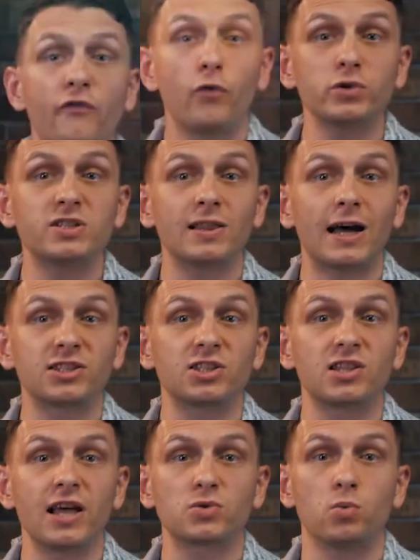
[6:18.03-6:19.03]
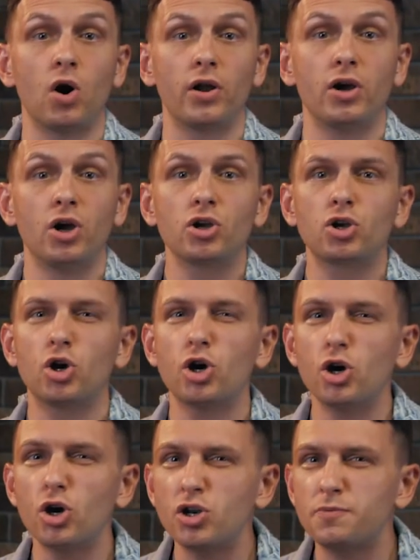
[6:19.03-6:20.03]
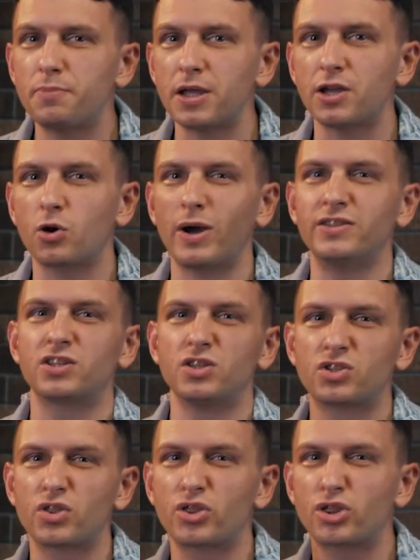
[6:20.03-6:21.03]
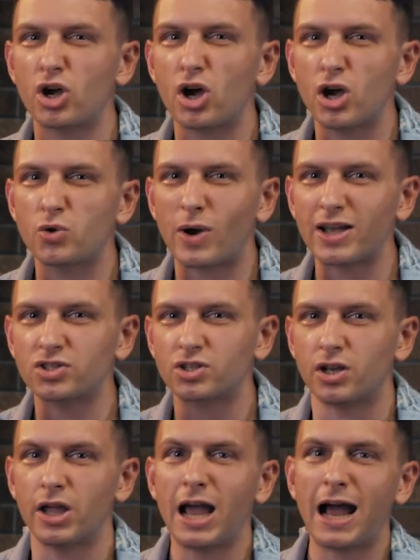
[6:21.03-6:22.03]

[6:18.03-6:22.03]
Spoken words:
40 Lashes Less One could be Quentin's third Western,